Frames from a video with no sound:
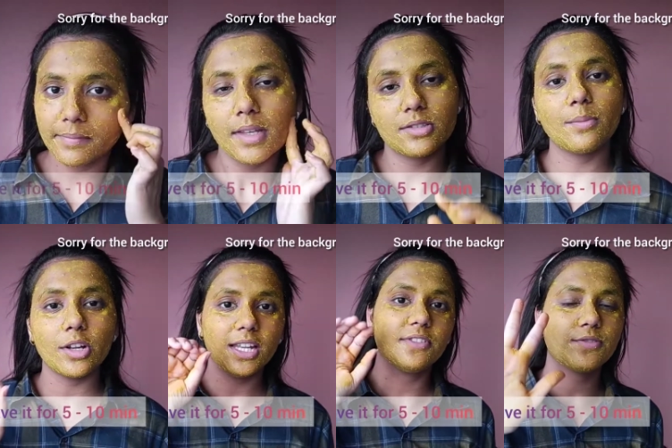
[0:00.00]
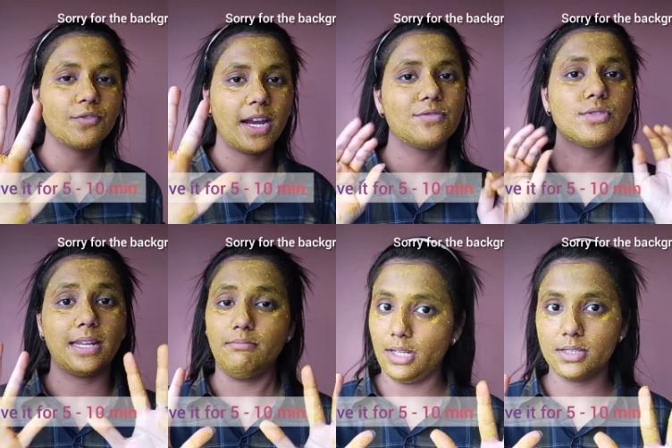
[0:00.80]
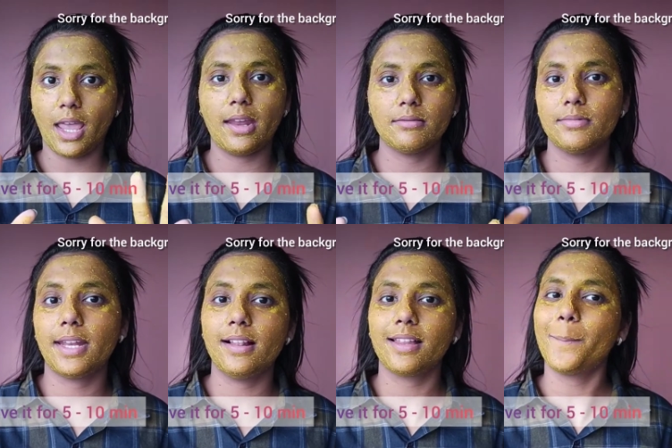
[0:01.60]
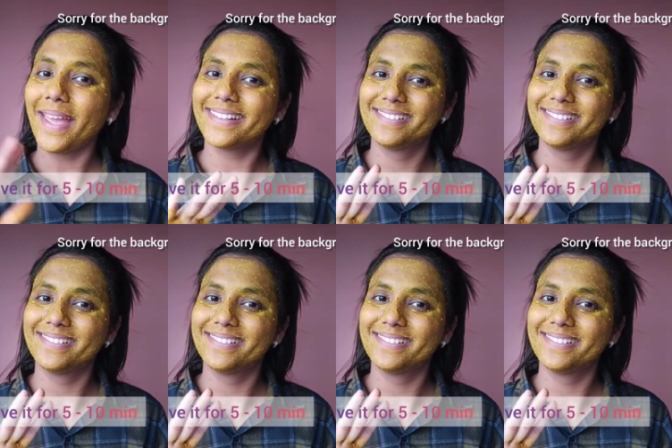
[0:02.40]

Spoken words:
So I'm gonna let this for 5 to 10 minutes and then I'll come back.